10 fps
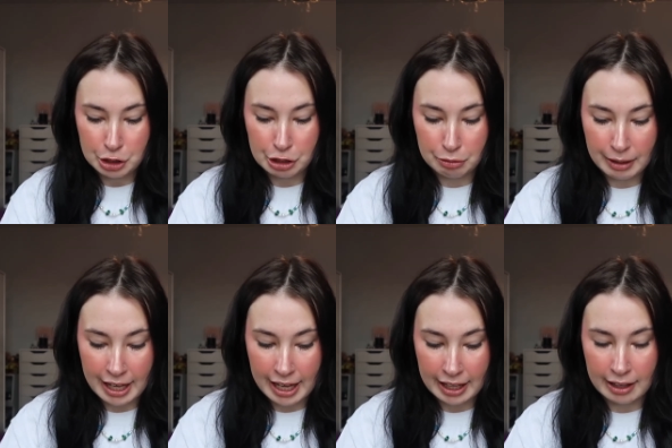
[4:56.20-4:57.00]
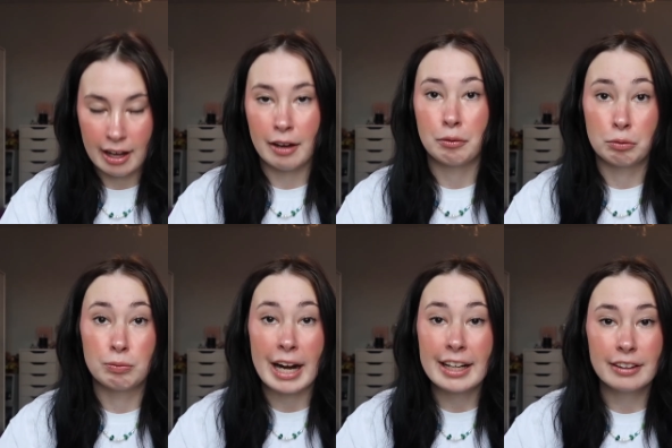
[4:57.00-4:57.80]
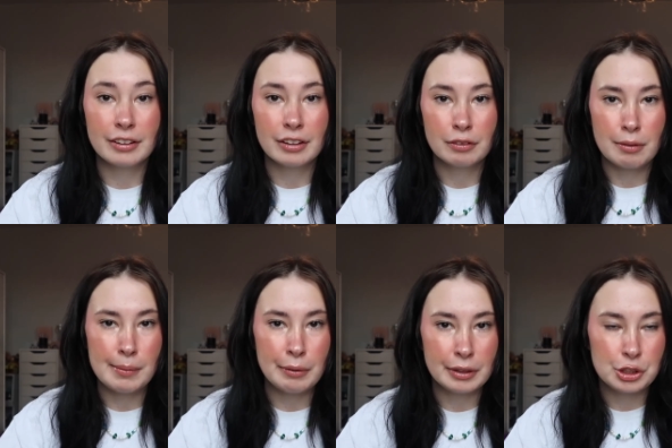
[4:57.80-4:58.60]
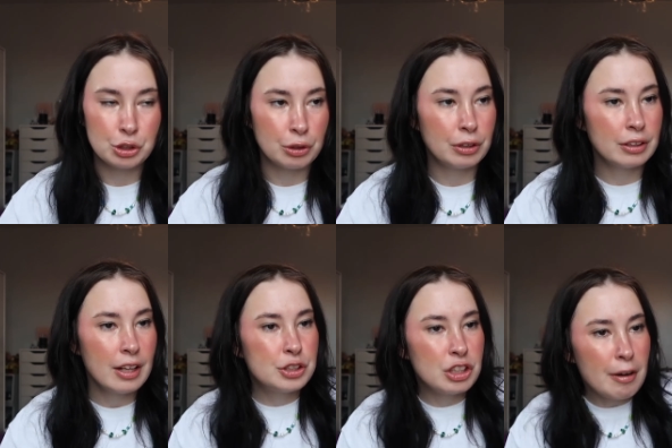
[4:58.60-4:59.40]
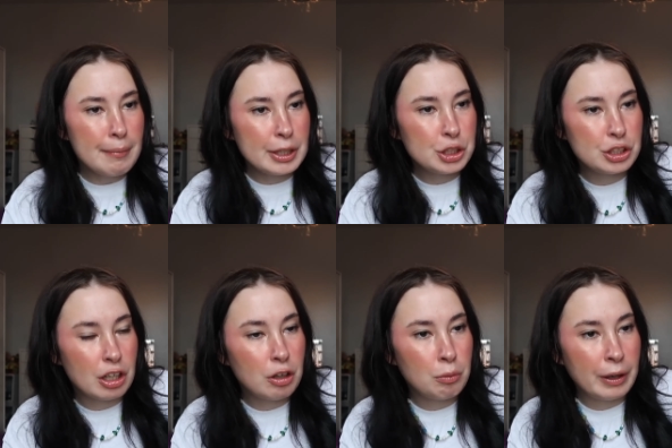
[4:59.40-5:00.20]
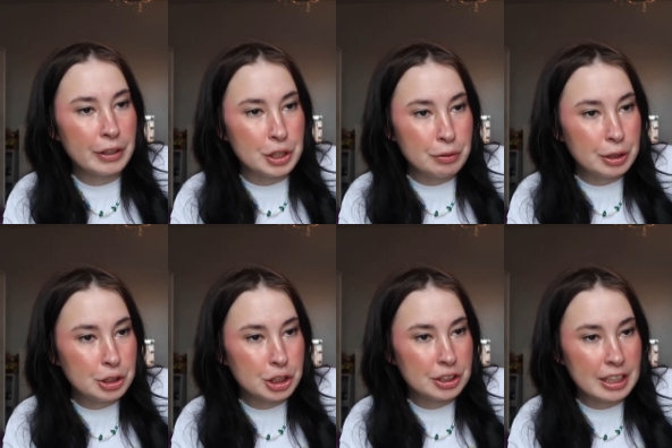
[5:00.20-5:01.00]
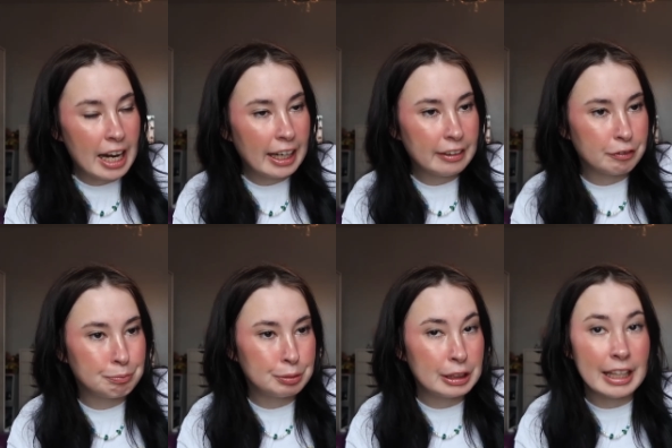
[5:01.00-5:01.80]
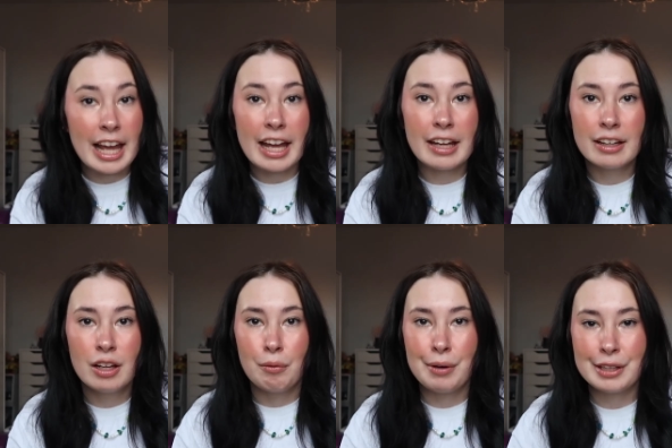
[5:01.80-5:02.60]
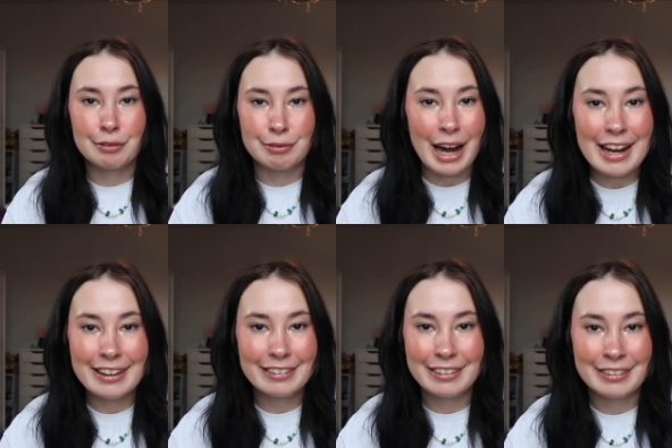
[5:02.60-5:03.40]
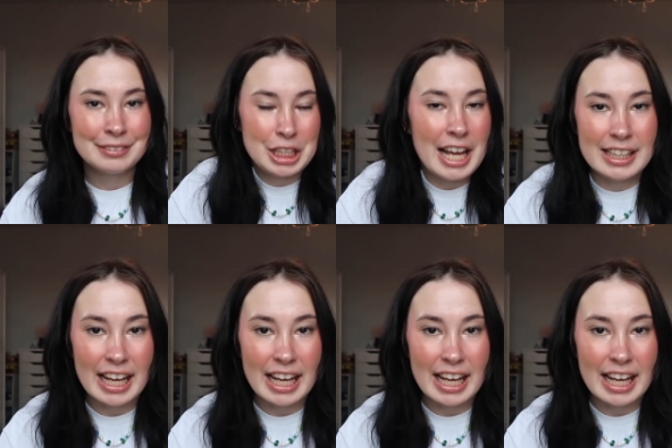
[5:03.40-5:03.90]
to a uh, regular remote control. So much so where you could just kind of play with a regular, say,